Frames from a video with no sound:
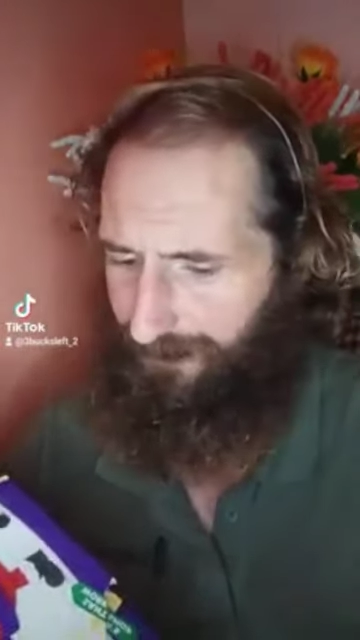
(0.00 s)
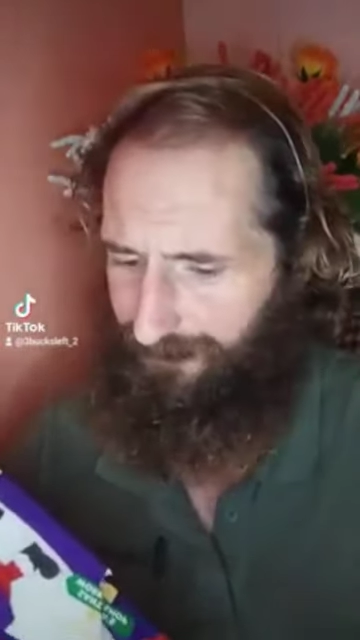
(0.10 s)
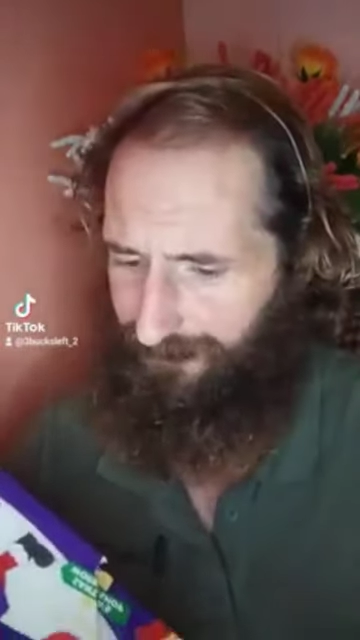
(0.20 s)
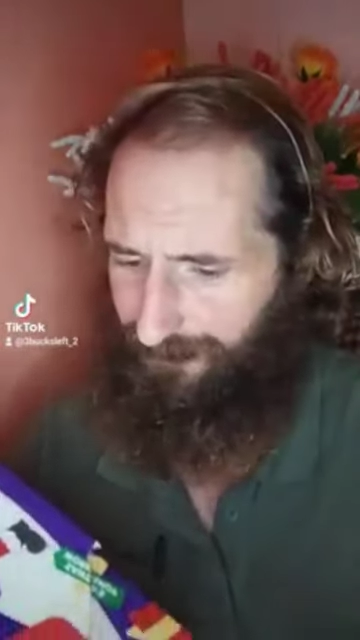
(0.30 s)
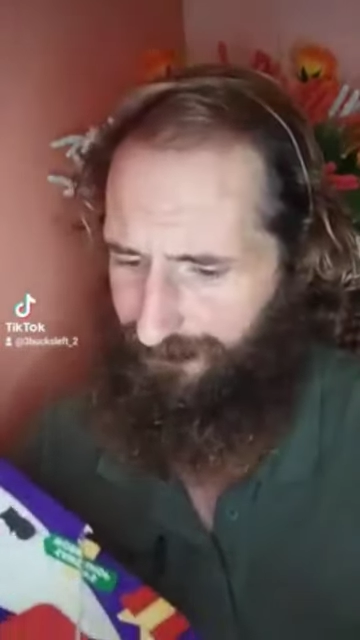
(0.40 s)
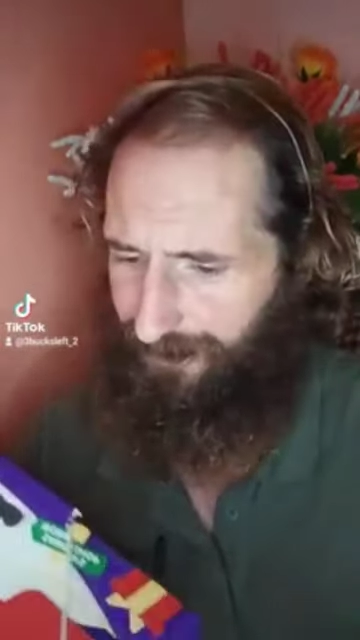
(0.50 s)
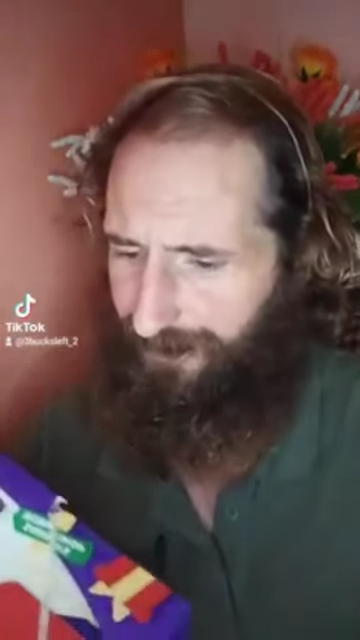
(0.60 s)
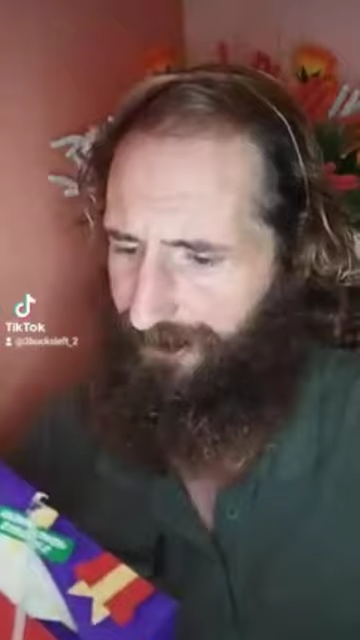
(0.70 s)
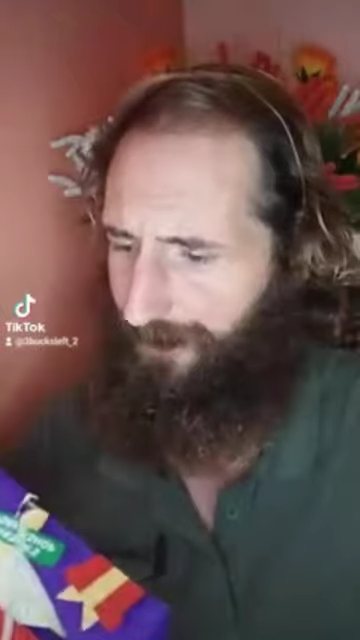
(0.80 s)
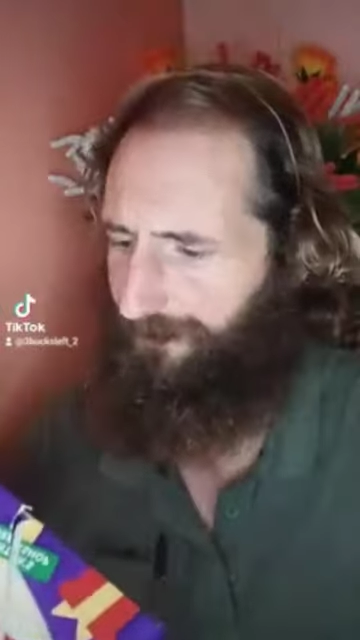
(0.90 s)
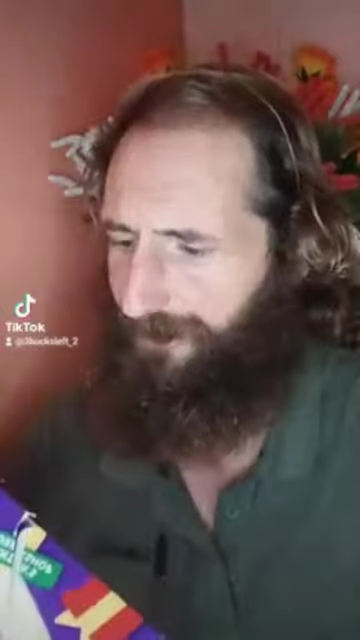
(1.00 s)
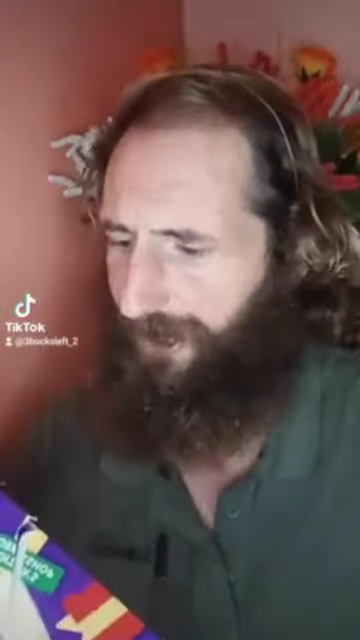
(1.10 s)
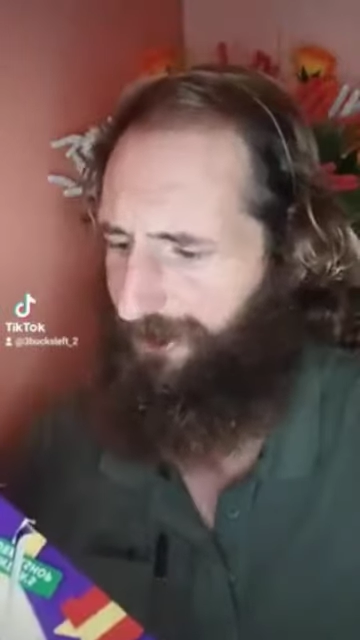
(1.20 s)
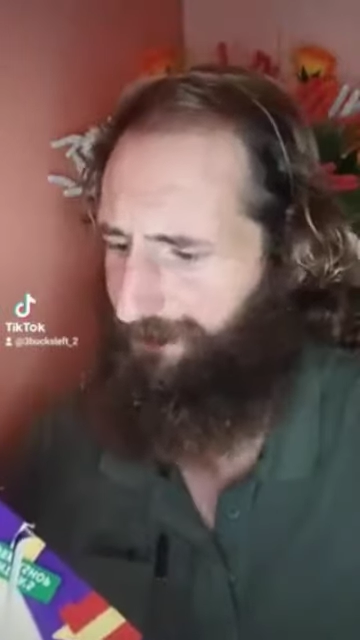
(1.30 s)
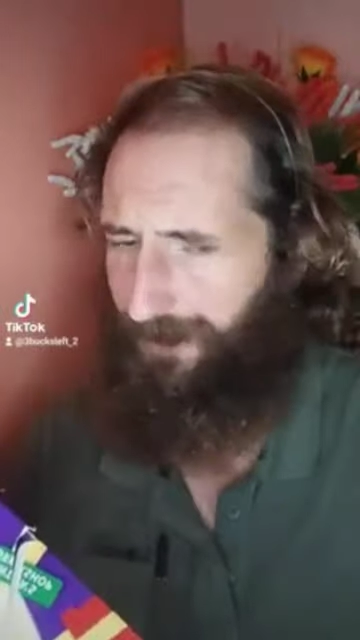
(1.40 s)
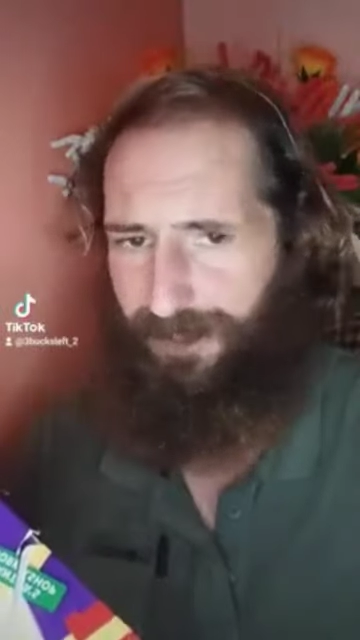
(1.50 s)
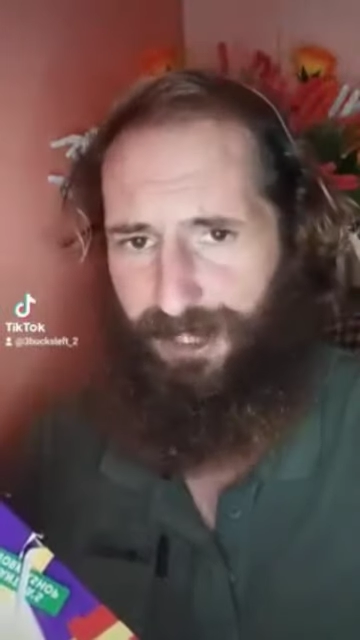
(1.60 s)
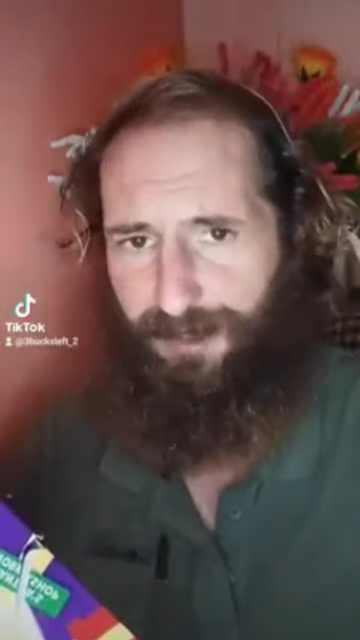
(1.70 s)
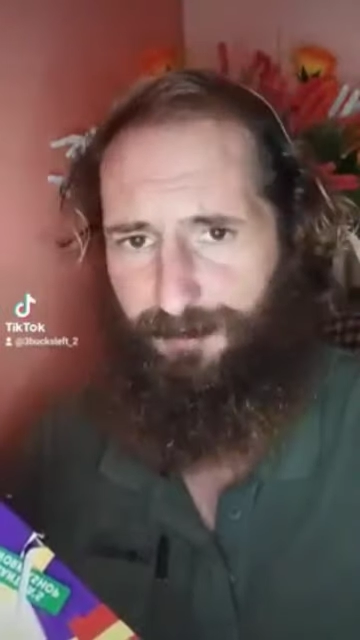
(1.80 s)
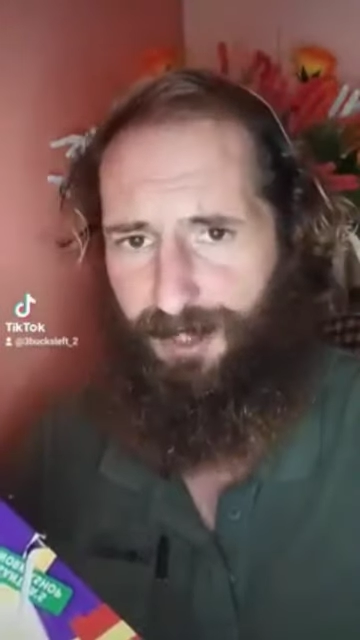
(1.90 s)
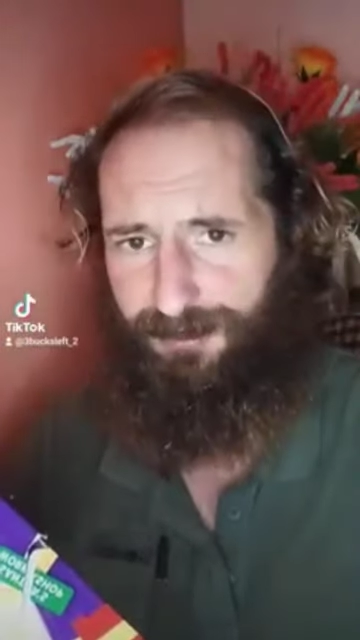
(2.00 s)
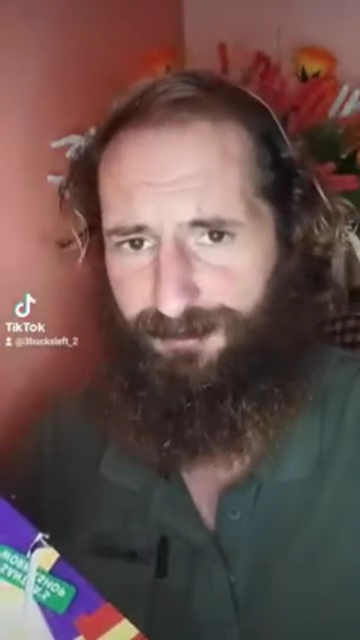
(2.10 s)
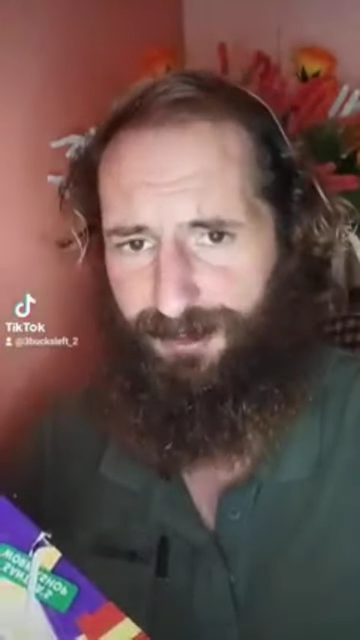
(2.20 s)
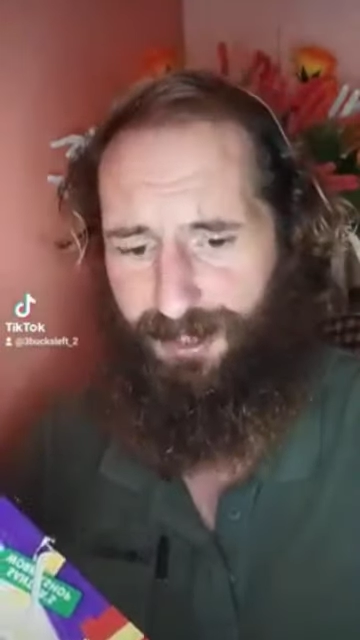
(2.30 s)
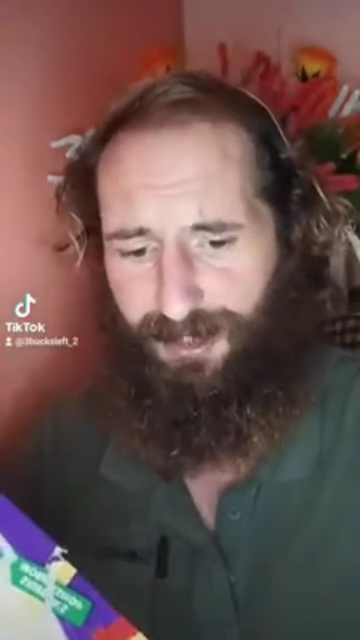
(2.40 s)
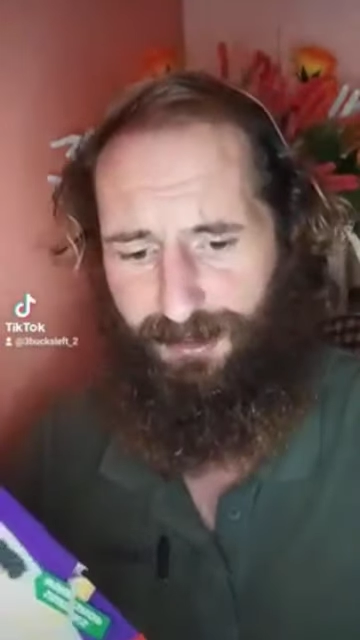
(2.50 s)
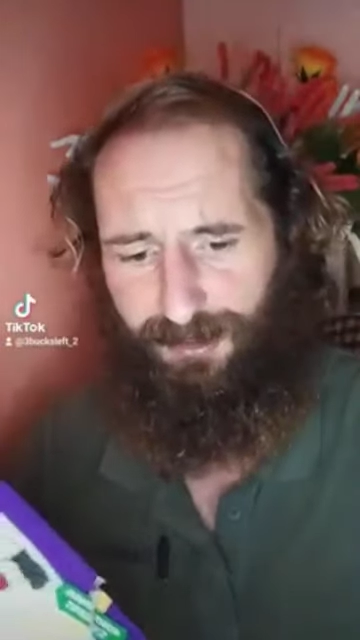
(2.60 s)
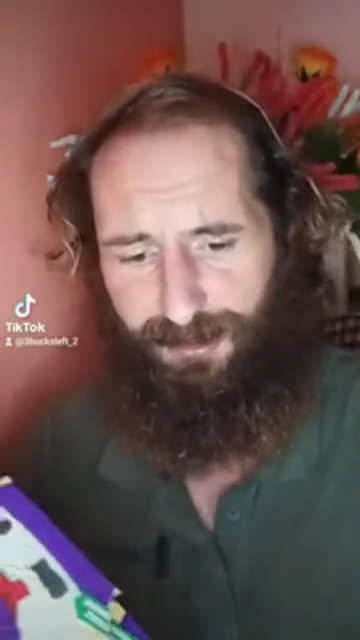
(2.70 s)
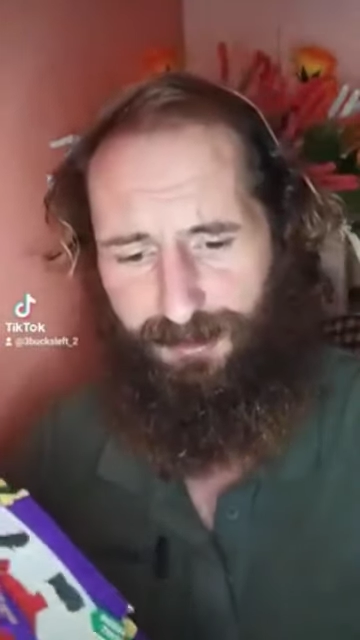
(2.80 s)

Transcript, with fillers: Because they're as tight now as a Clash Malign arm so they are.